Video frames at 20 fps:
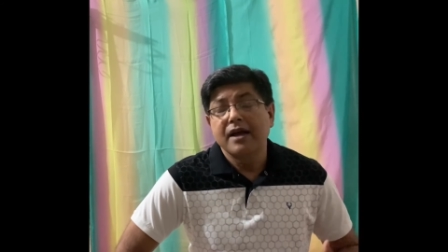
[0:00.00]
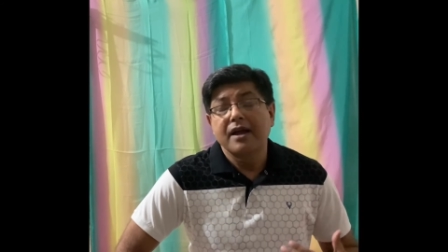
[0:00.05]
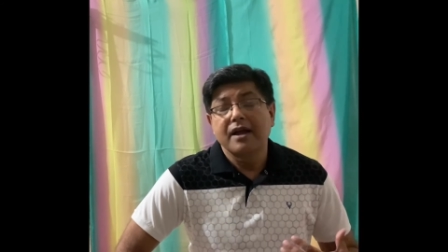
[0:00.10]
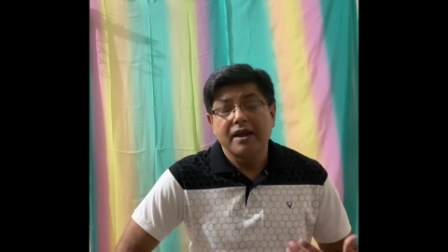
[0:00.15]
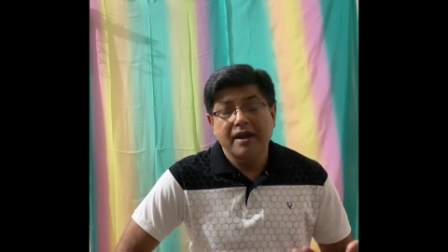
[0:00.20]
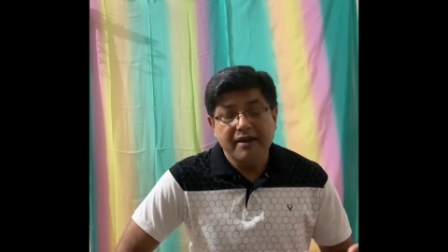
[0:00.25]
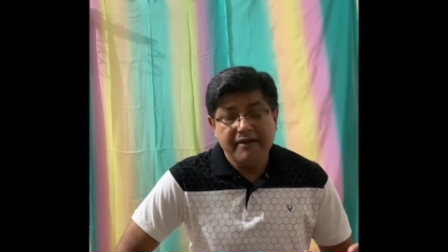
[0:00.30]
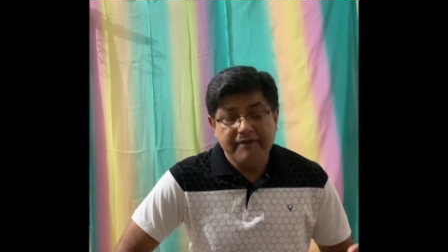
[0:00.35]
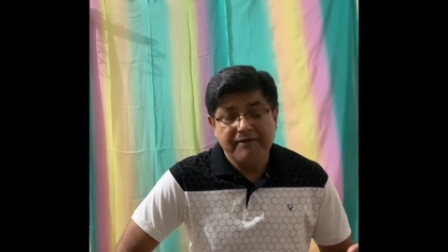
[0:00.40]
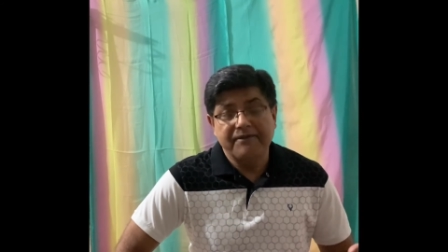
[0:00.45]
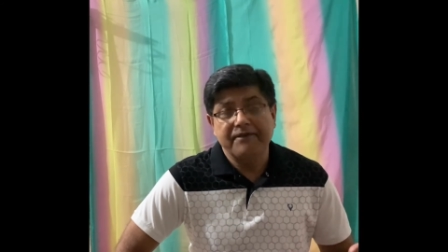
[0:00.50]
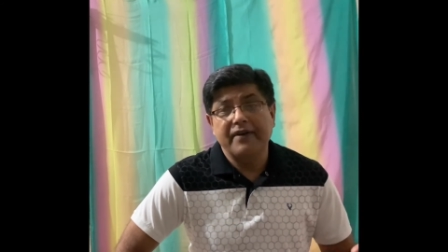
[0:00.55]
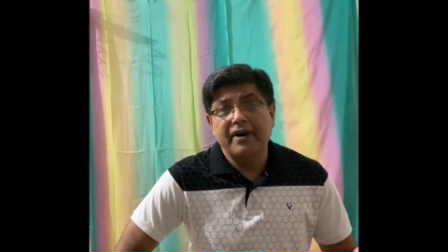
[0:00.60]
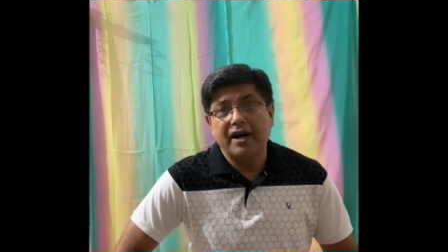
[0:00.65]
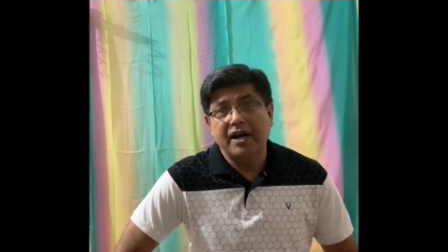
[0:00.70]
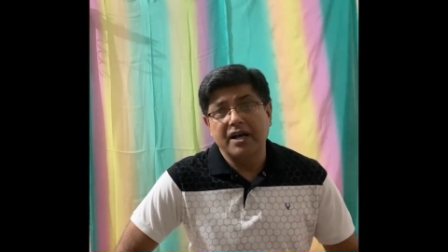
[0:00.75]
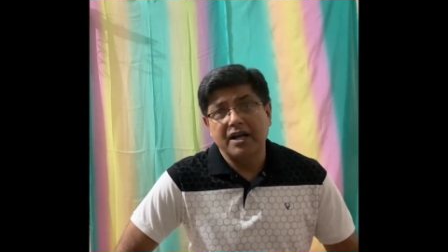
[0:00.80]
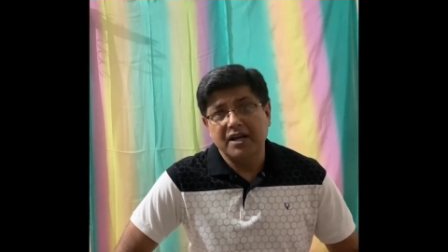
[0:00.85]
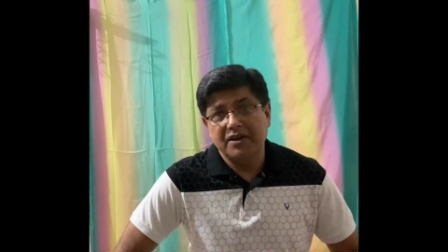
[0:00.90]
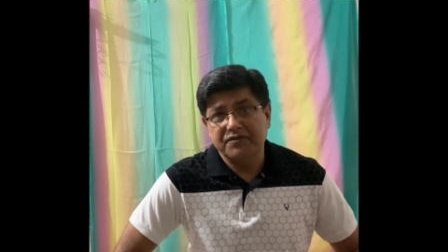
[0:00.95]
If I
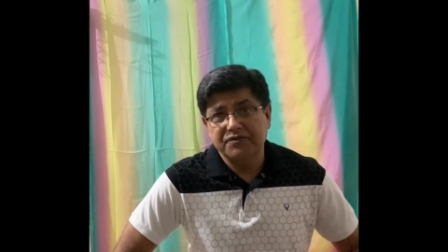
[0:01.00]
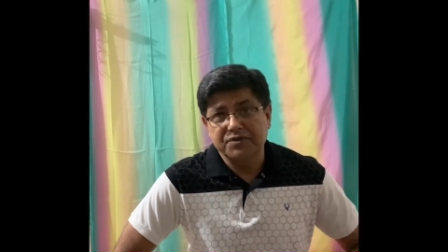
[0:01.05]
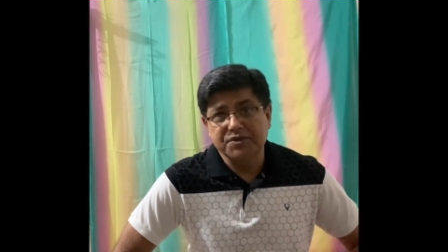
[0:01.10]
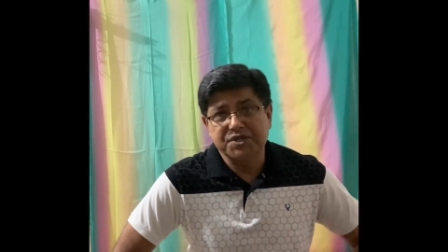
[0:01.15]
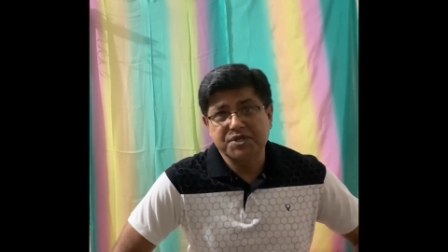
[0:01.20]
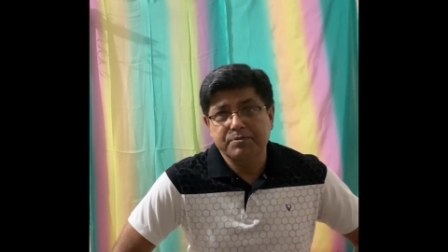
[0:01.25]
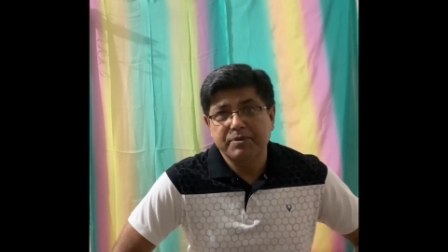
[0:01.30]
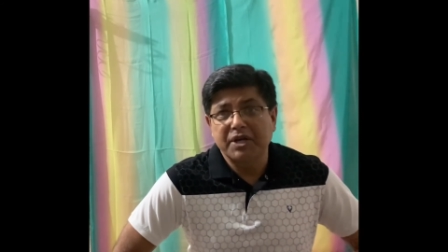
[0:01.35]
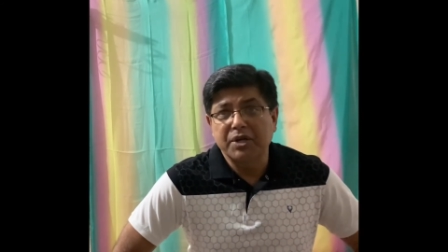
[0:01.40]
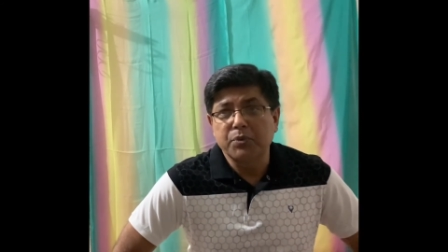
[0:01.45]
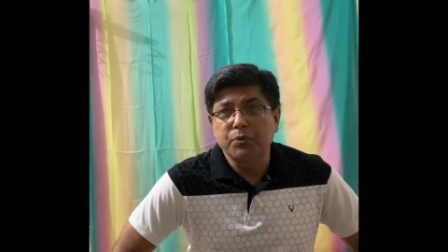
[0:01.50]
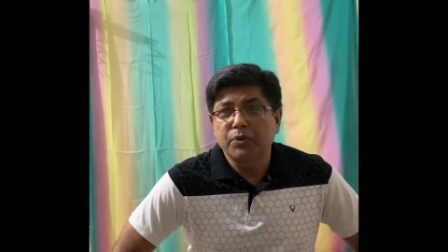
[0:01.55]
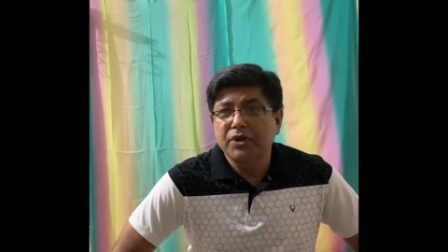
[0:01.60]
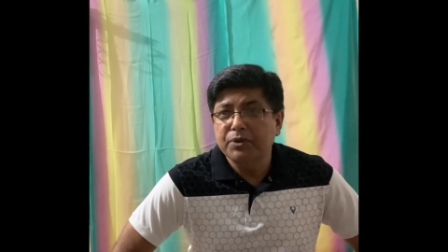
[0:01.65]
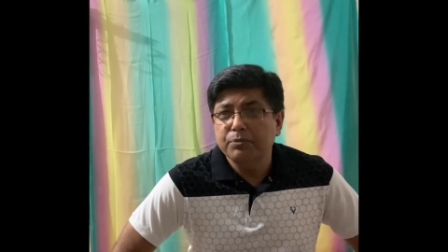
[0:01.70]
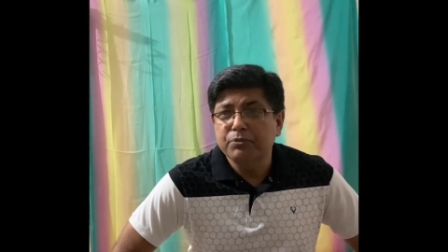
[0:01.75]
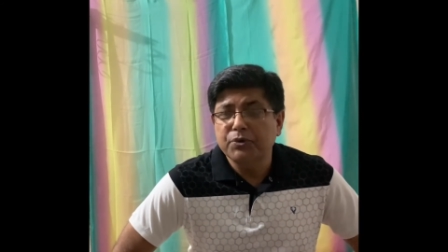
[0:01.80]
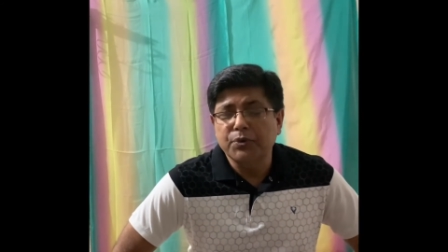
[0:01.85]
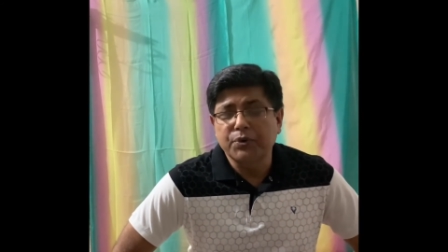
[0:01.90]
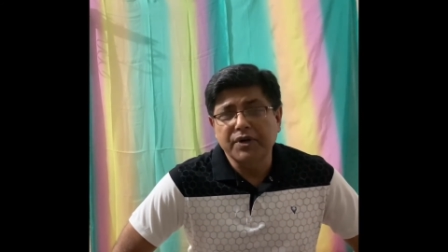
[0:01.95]
have to spend one
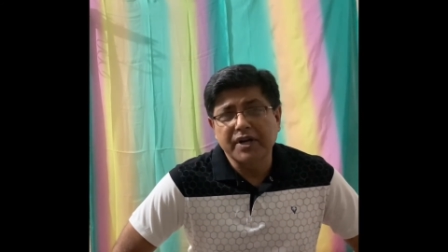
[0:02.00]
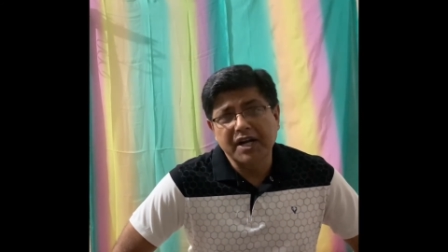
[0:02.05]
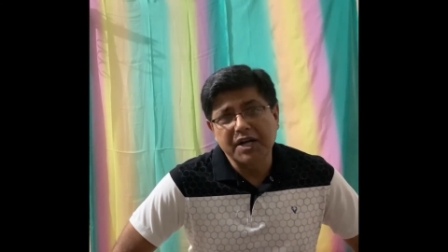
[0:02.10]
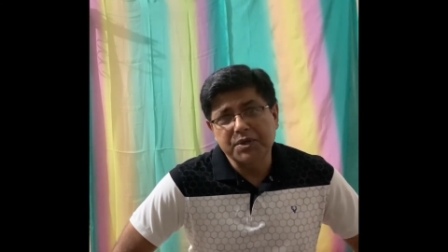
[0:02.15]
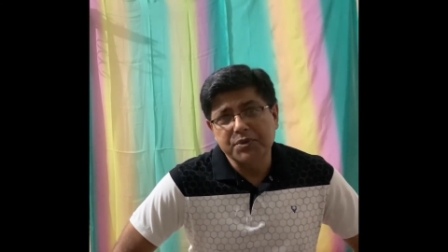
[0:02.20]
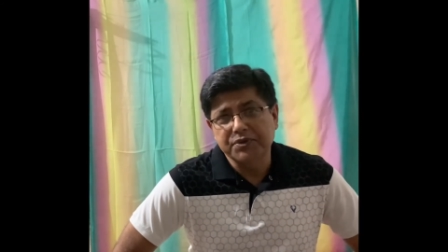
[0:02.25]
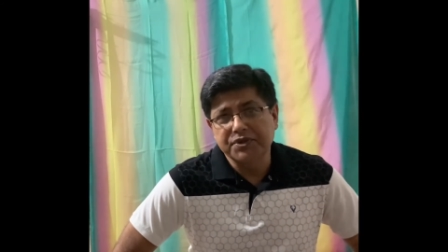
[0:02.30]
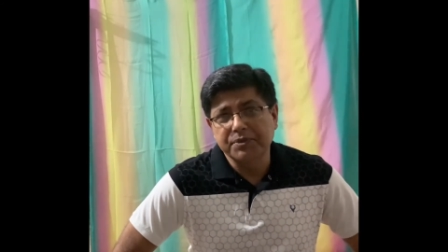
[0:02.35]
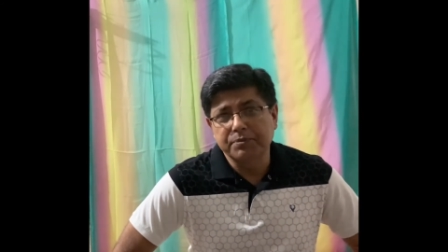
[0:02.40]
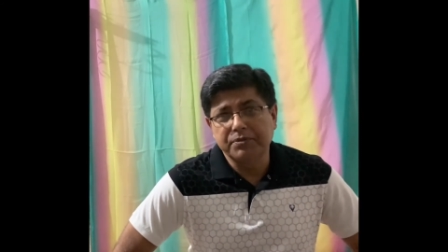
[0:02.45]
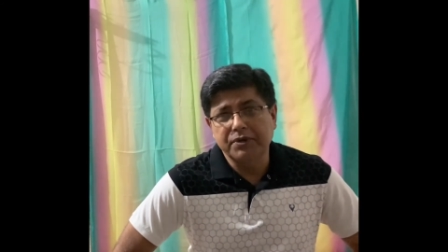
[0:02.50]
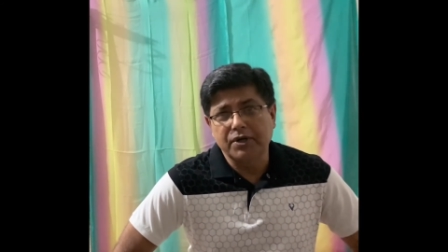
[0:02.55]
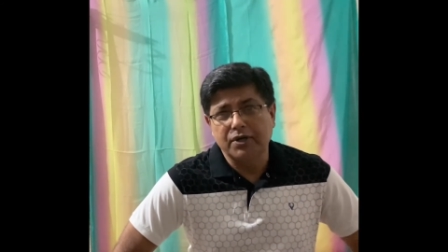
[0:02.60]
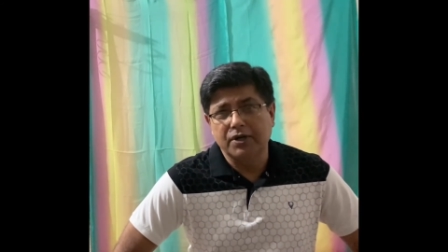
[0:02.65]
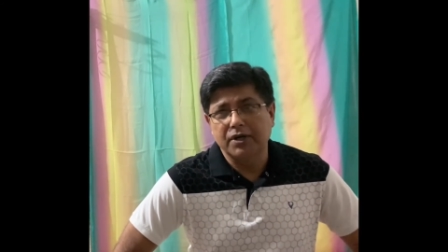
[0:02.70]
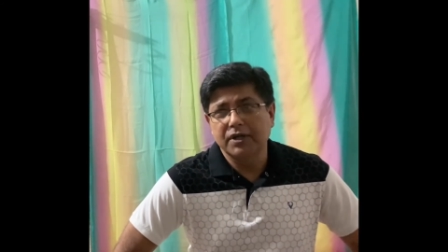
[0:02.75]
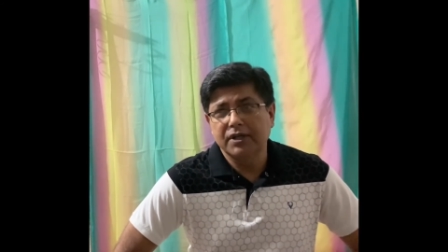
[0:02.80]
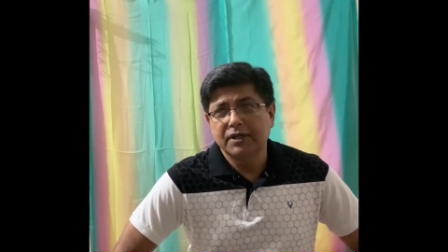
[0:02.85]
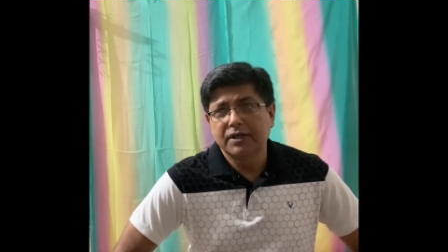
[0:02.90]
more night with the boy,